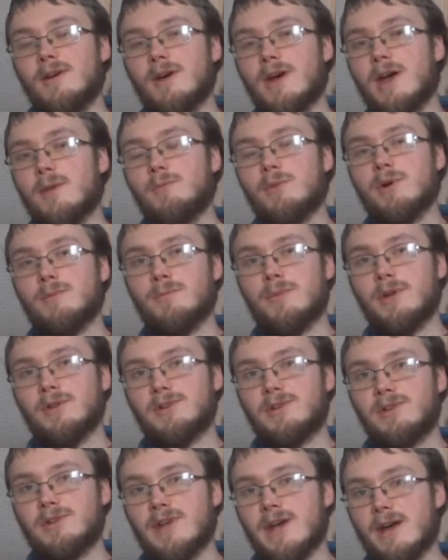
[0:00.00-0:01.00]
I put
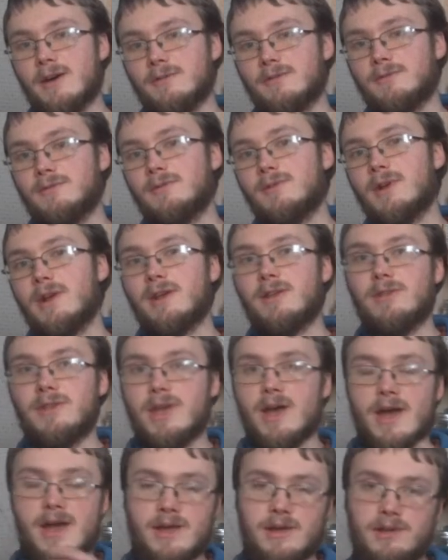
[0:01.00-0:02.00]
mulch down in
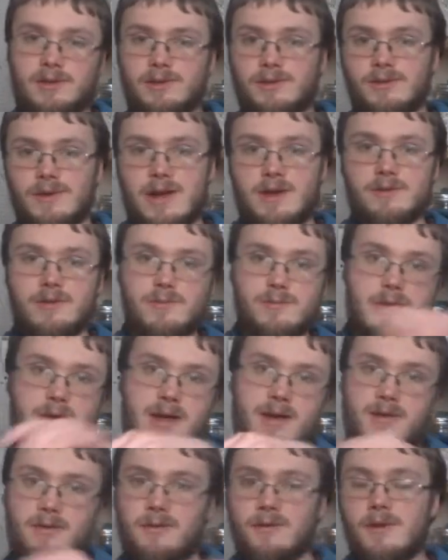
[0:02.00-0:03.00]
the aisles around the
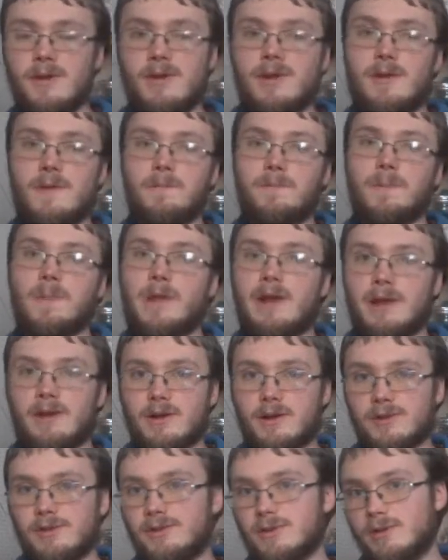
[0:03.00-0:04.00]
bed and
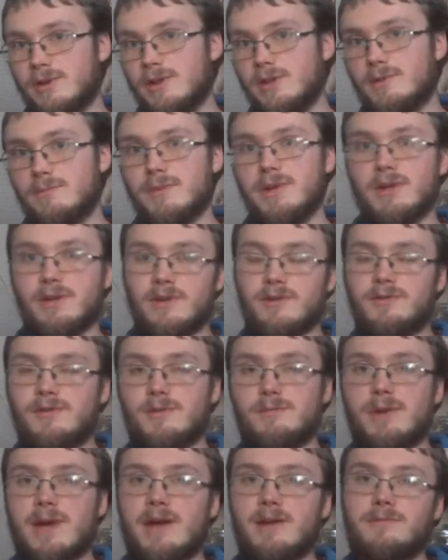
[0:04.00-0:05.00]
also in the middle of the
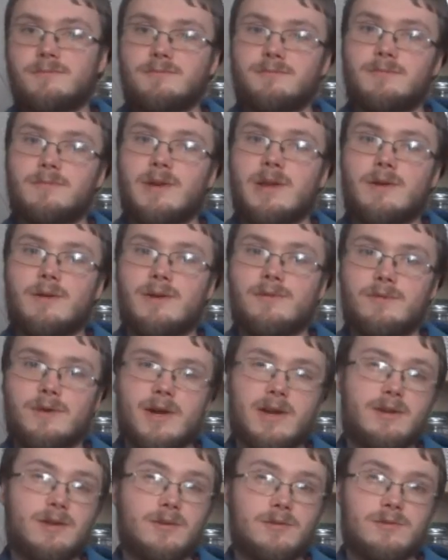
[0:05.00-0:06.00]
bed. However,
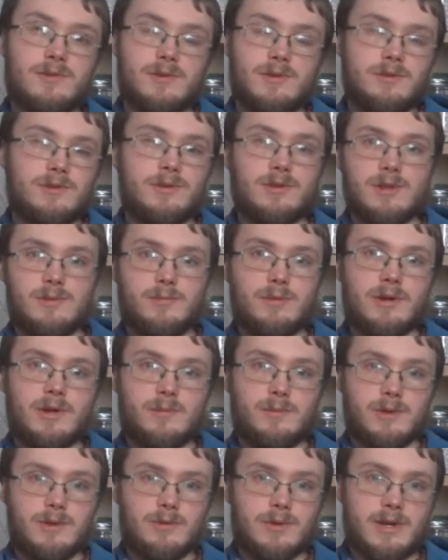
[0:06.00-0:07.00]
I don't usually put
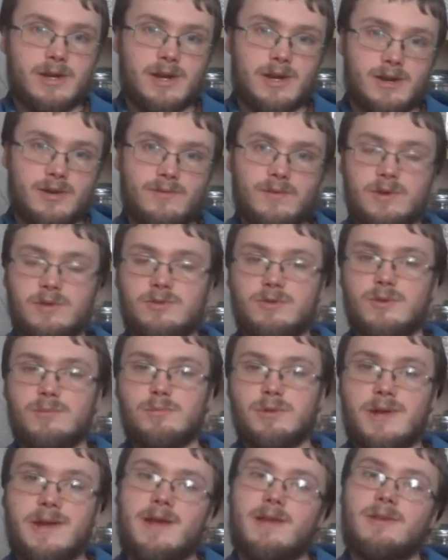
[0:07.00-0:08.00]
it between individual
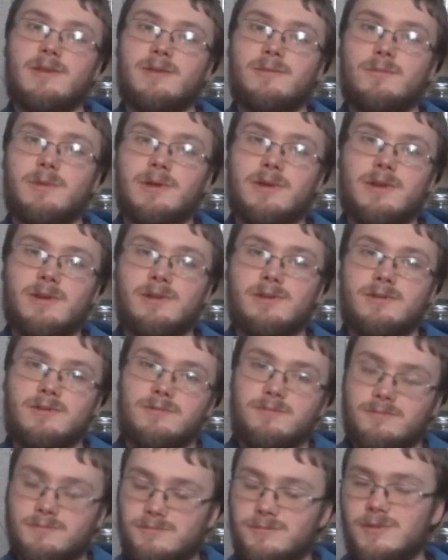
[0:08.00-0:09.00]
plants because
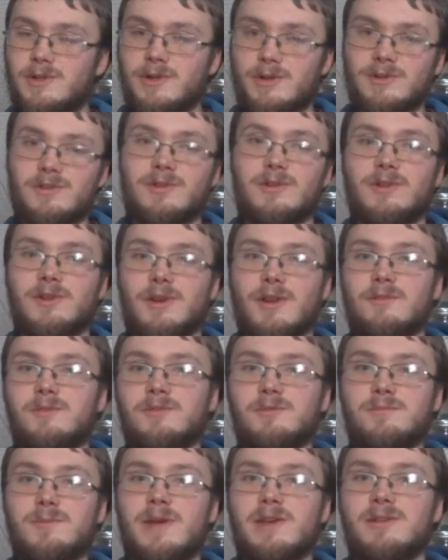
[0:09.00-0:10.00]
there isn't enough
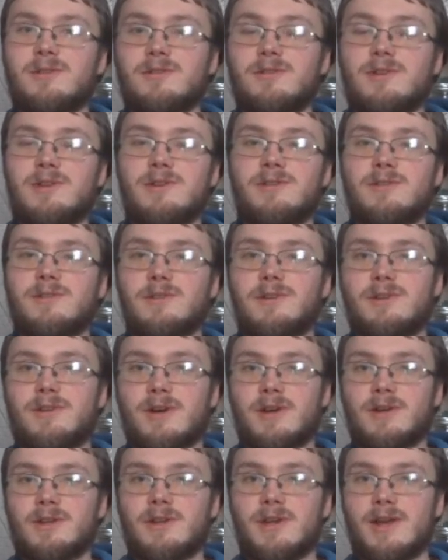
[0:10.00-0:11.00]
space to easily
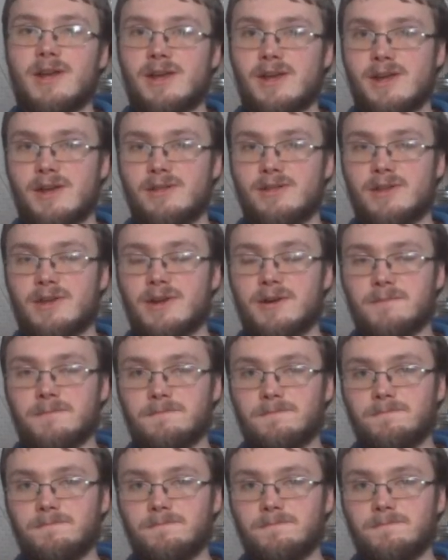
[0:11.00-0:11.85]
tuck the hay in there.